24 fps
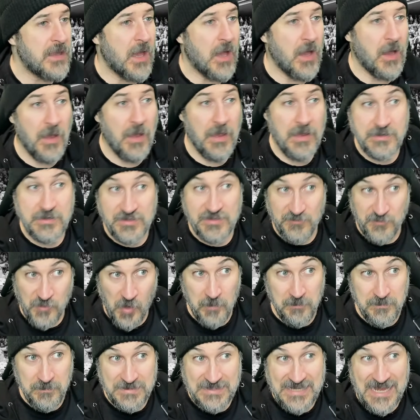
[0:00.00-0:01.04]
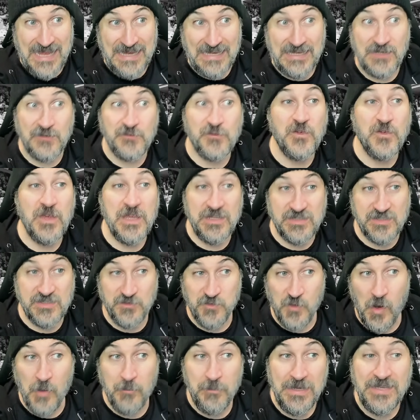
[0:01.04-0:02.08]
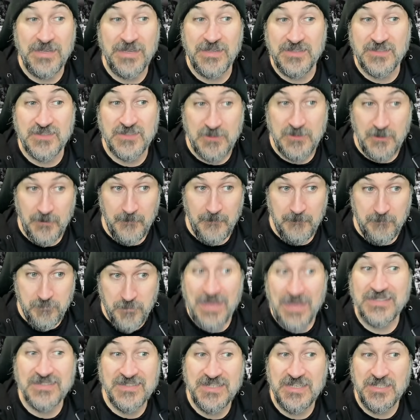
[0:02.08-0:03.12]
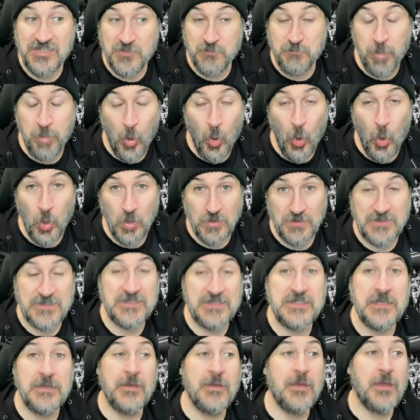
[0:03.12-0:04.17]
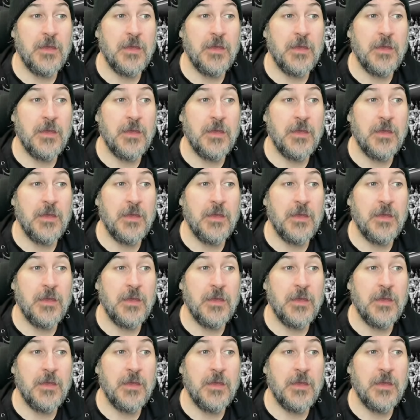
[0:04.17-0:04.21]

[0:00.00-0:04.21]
It's from Dave. It's from his message boards.